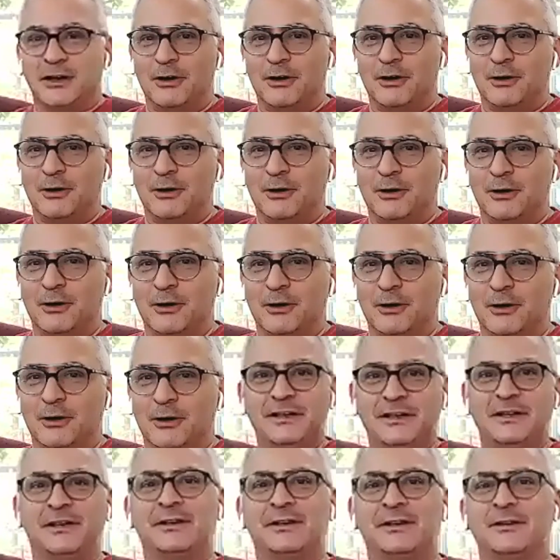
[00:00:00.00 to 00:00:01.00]
are
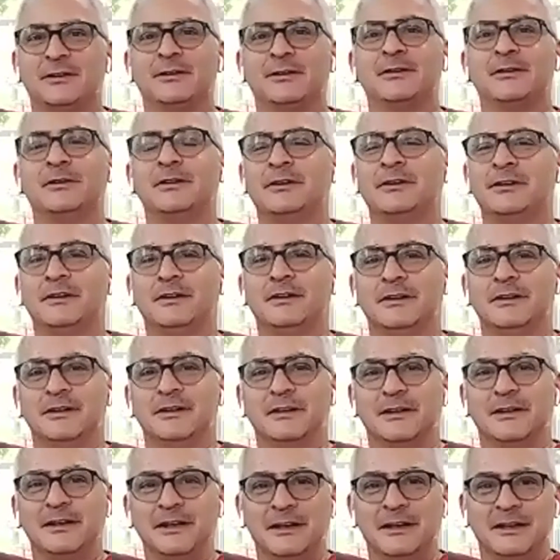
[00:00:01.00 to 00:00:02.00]
here.
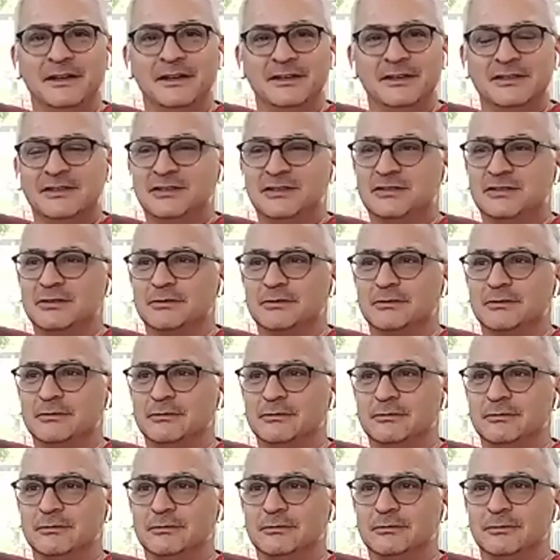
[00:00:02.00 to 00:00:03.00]
It is
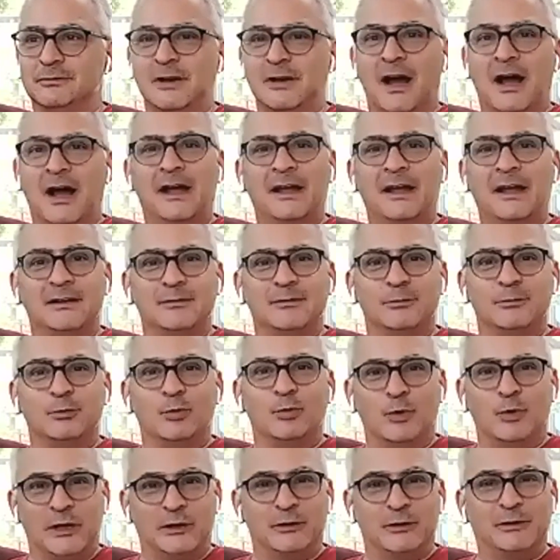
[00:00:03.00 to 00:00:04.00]
not
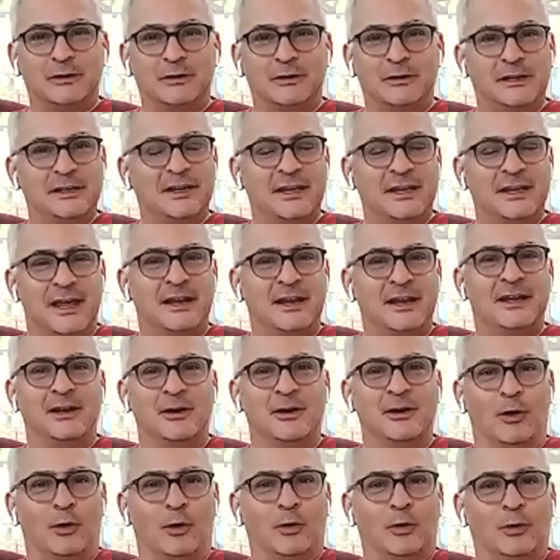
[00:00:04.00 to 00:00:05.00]
weirdly getting
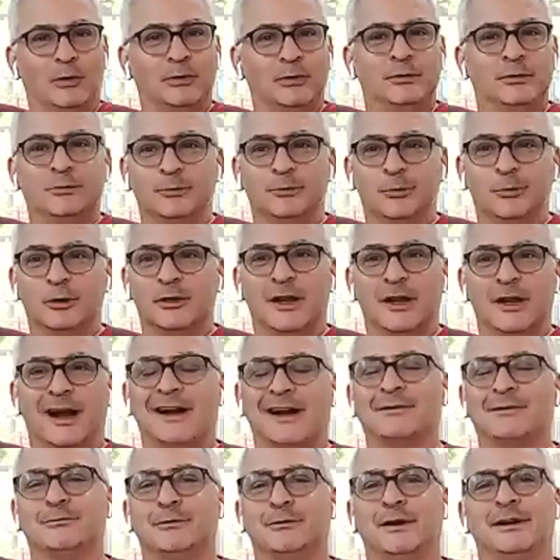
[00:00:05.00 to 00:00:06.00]
old. We're
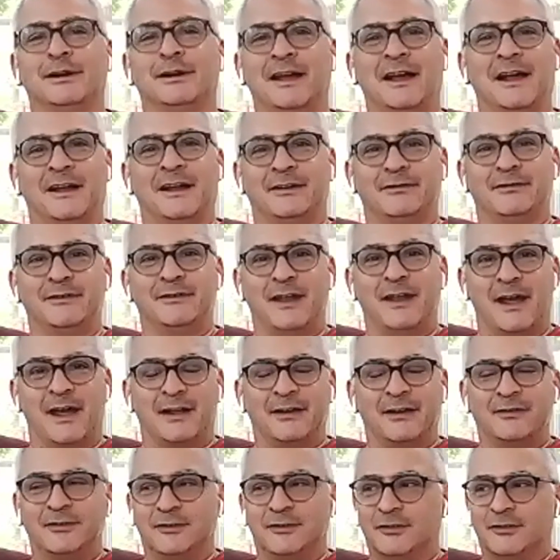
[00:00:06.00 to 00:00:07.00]
not running out of
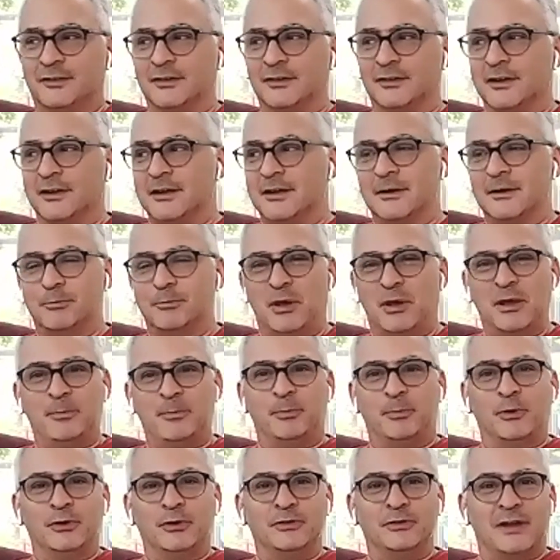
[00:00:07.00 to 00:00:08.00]
guests.
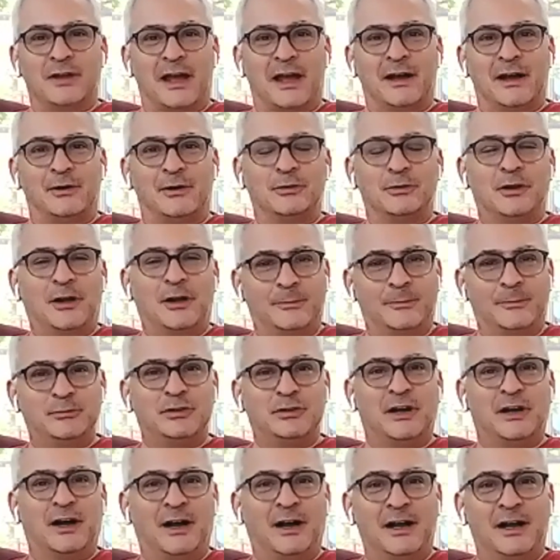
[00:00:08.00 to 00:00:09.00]
People now come
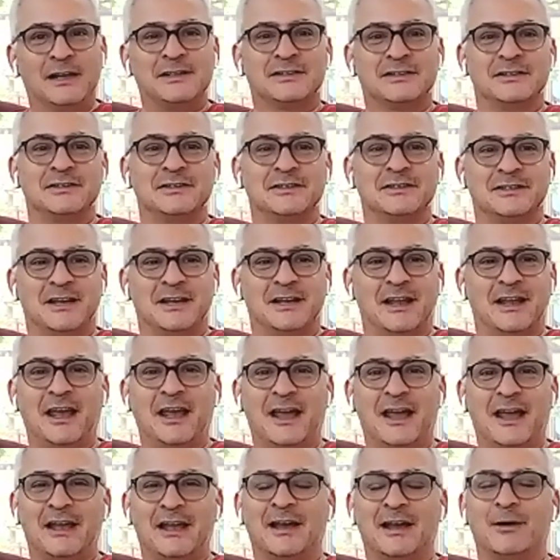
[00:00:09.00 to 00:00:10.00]
to us and say,
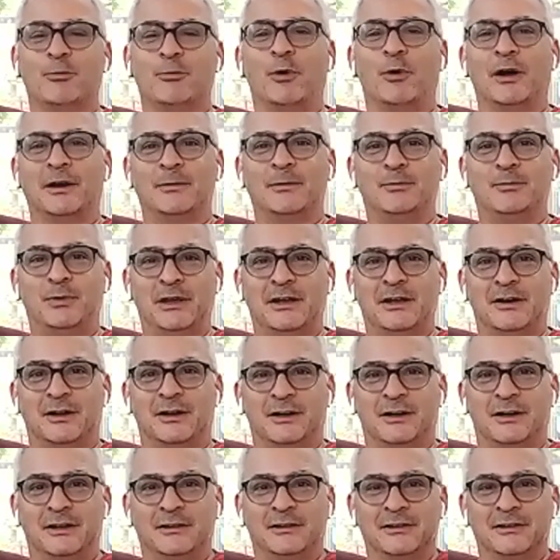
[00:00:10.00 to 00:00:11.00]
"Hey, I want to be
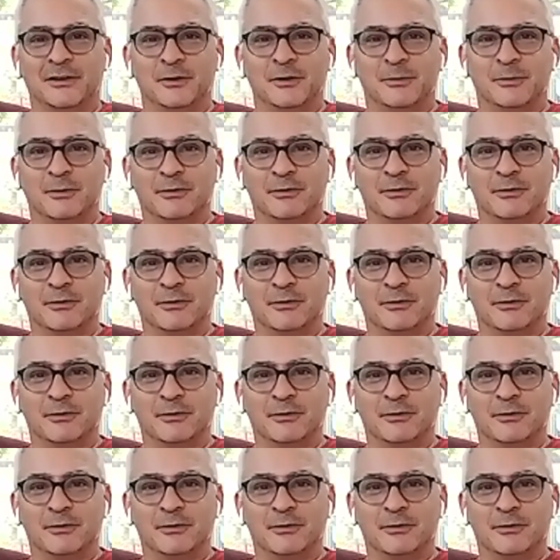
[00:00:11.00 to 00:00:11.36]
on In Lieu of